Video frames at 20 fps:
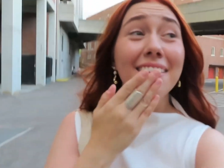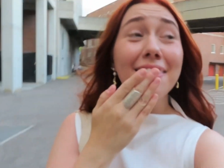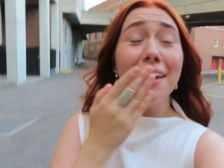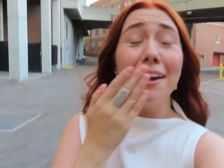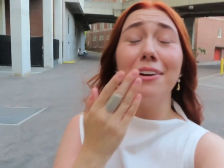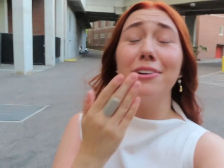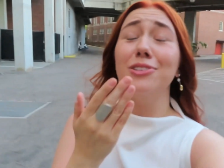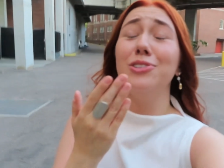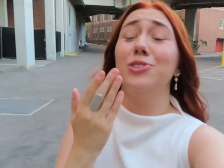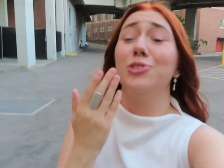
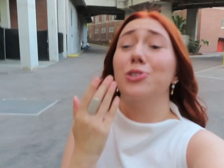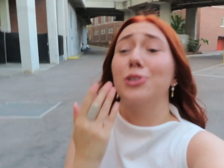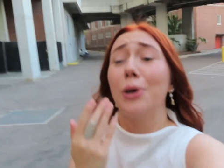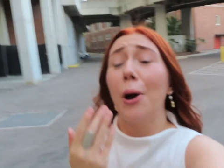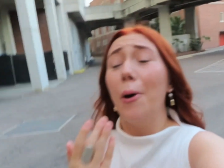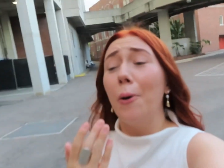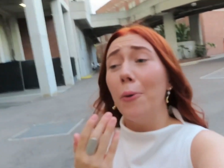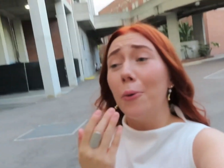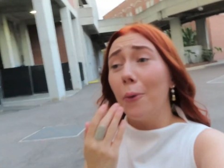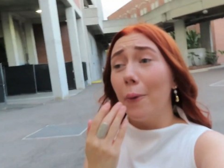They are
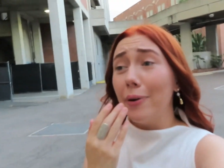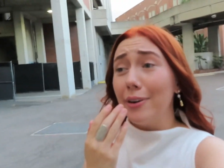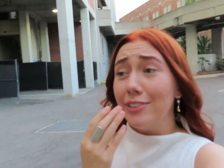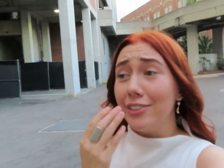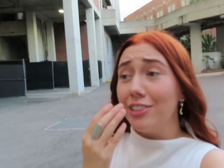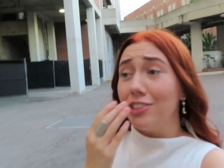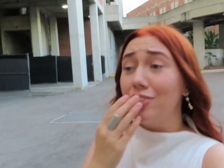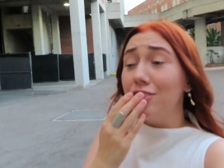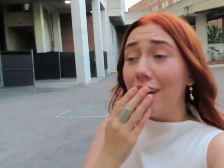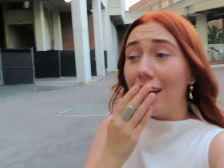so
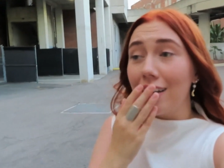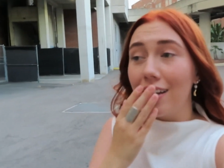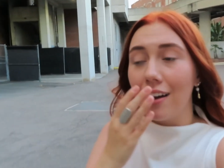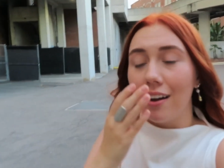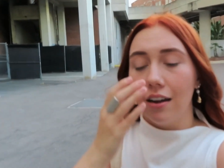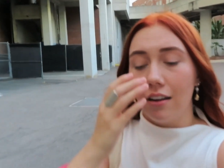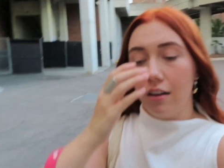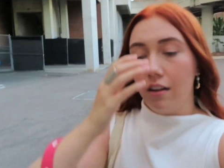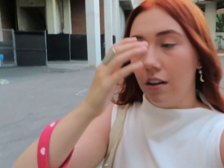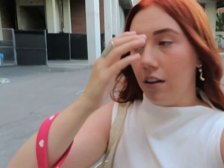gorgeous,
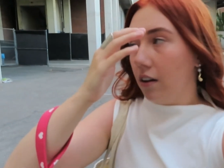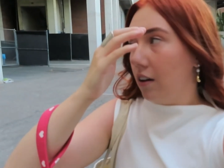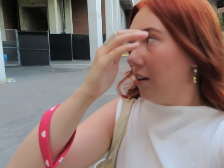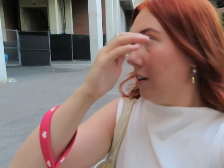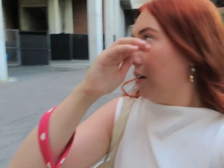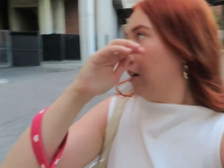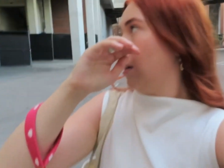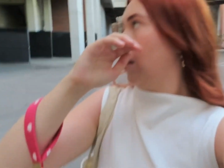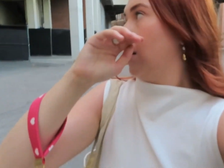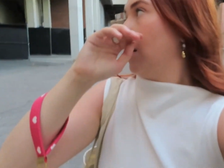Jenna.
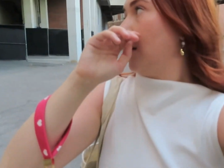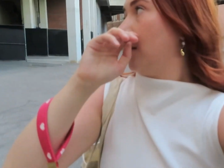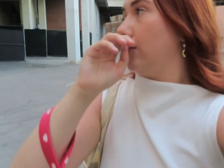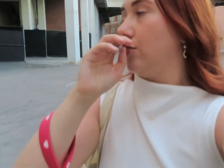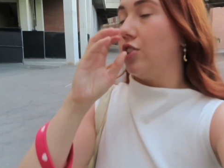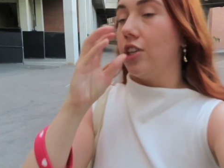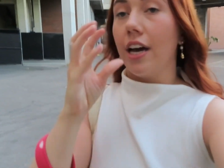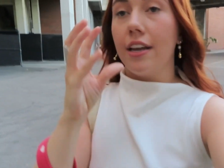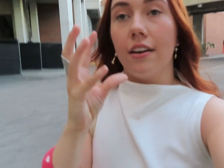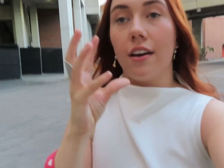
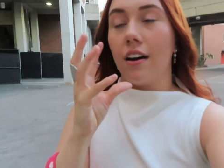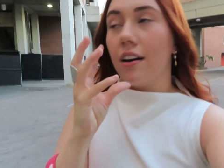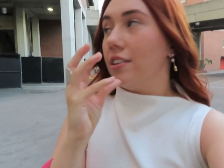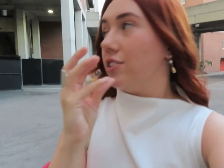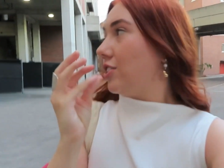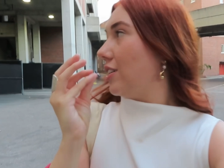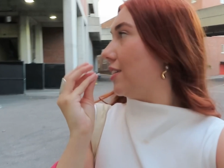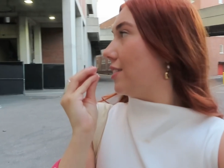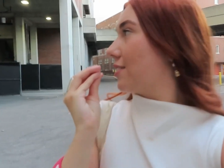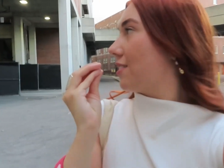Jenna.
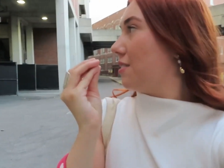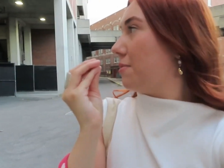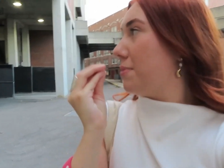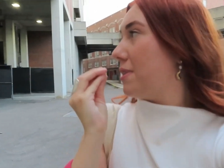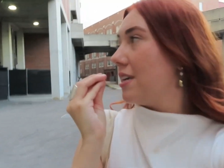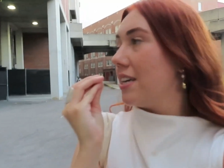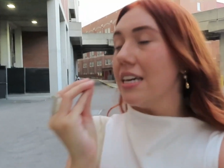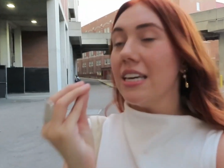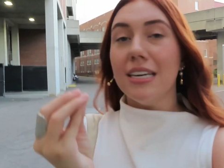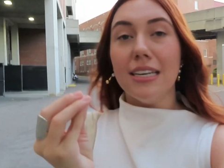Jenna's gonna
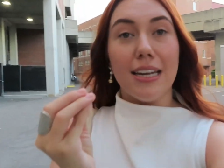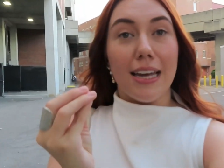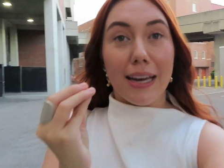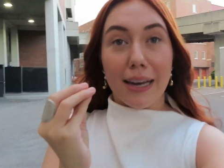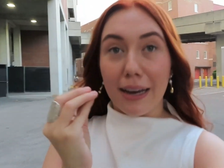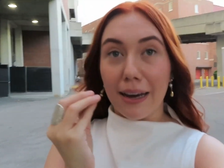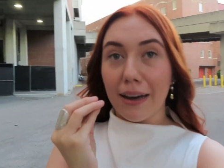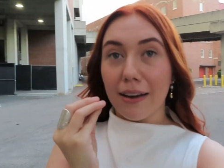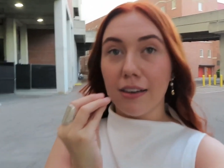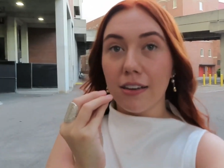be
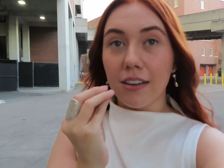eating.